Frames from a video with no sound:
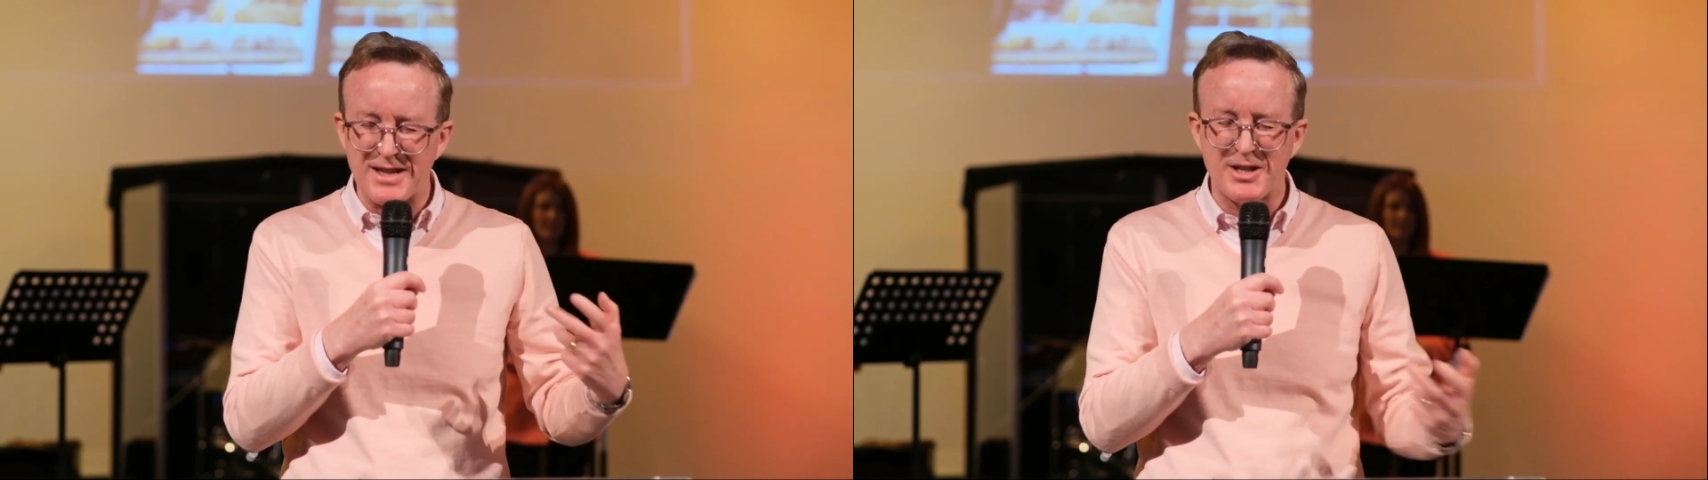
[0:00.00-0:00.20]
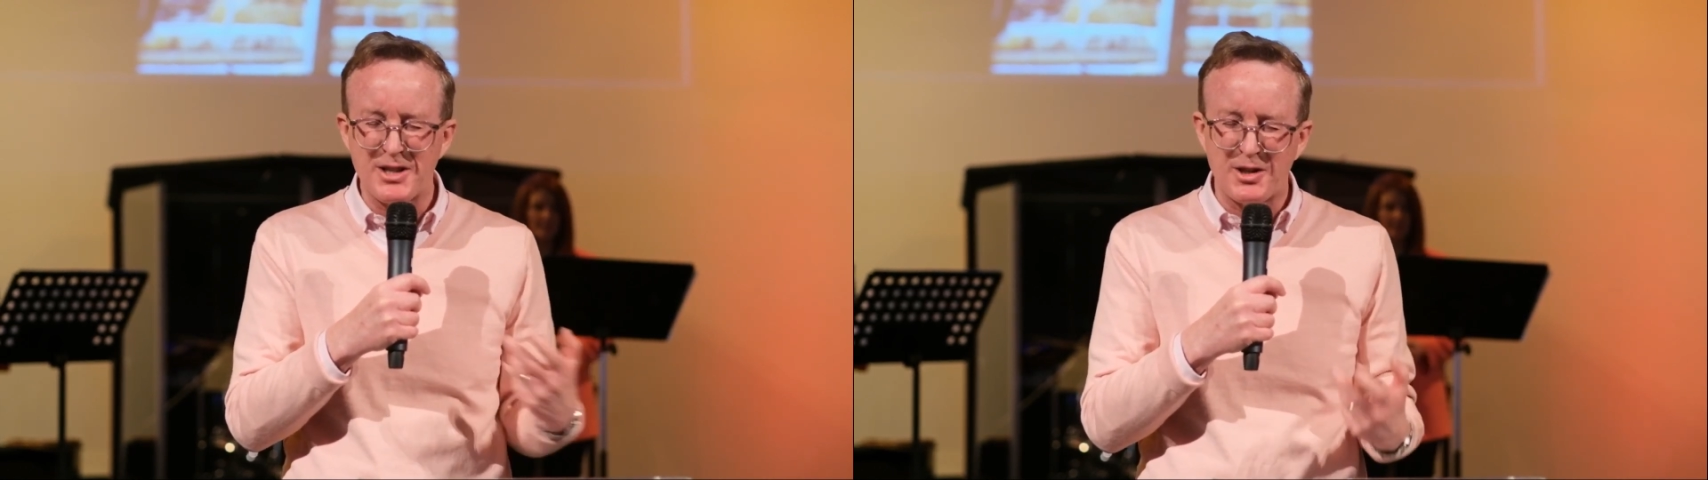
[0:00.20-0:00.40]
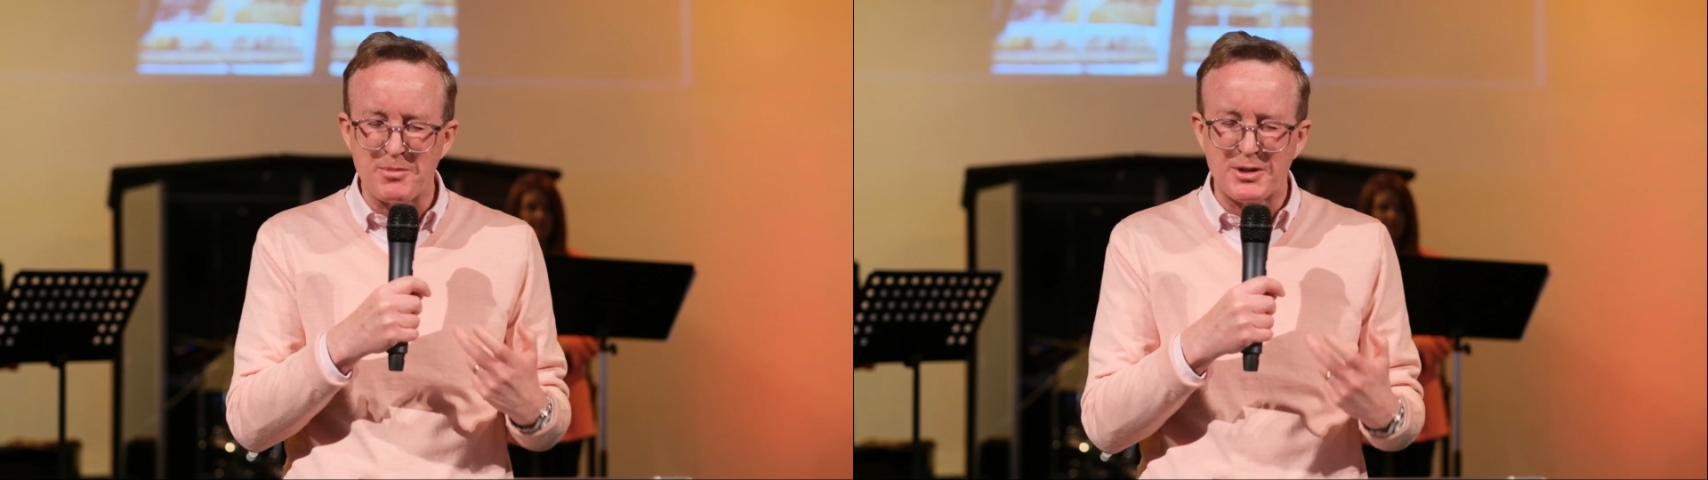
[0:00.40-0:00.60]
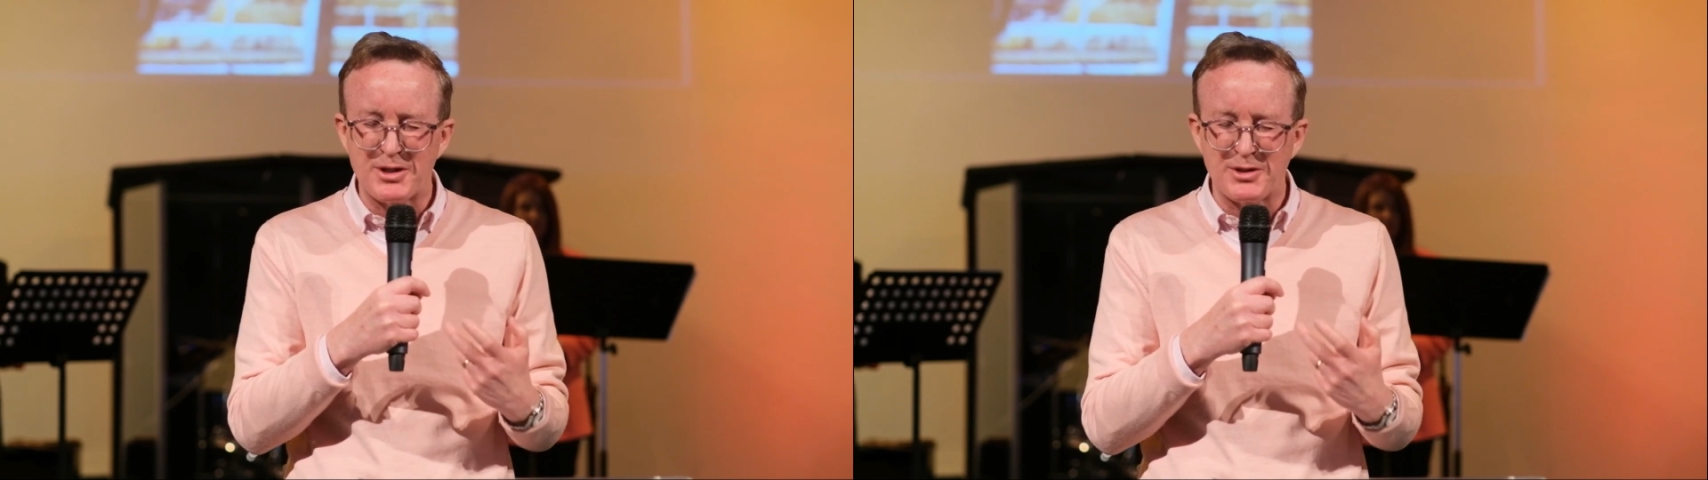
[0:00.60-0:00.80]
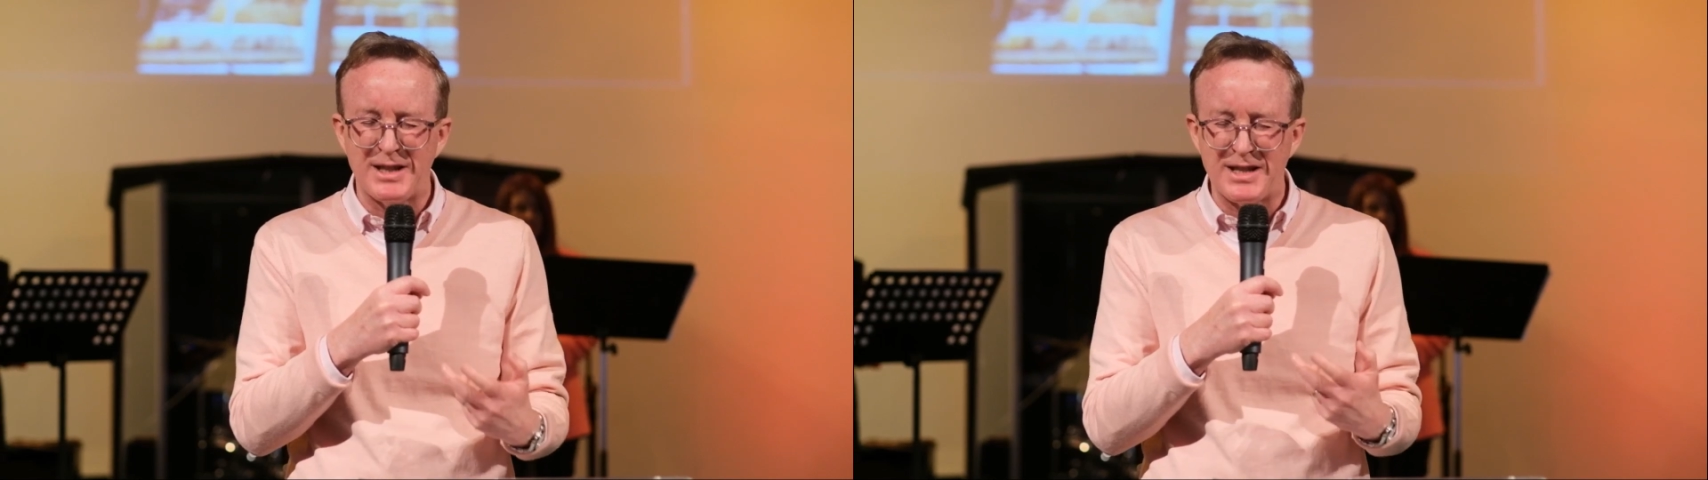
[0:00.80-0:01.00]
scriptures
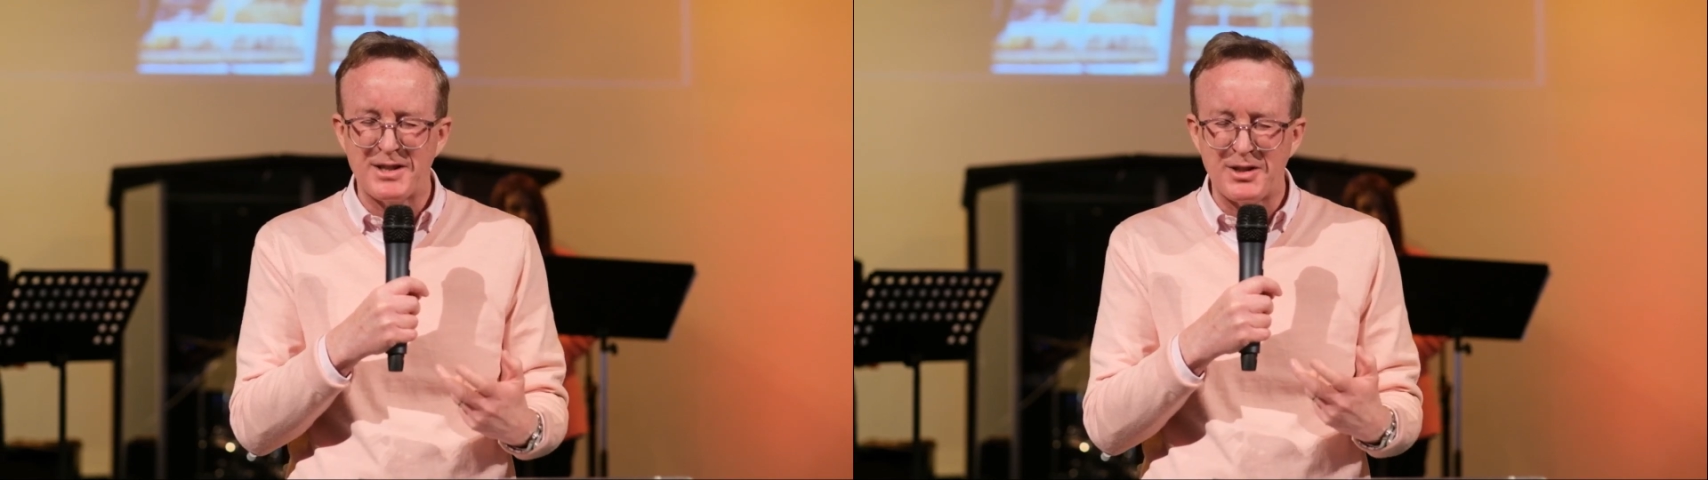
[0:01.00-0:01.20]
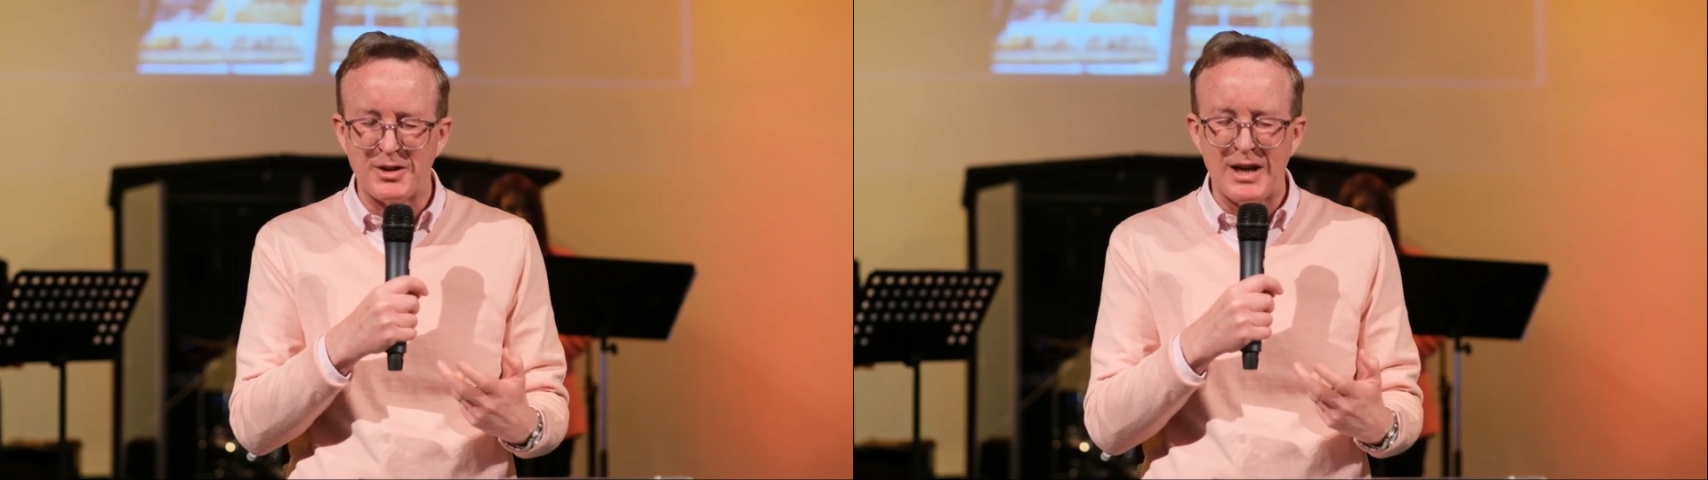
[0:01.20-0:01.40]
lead us to.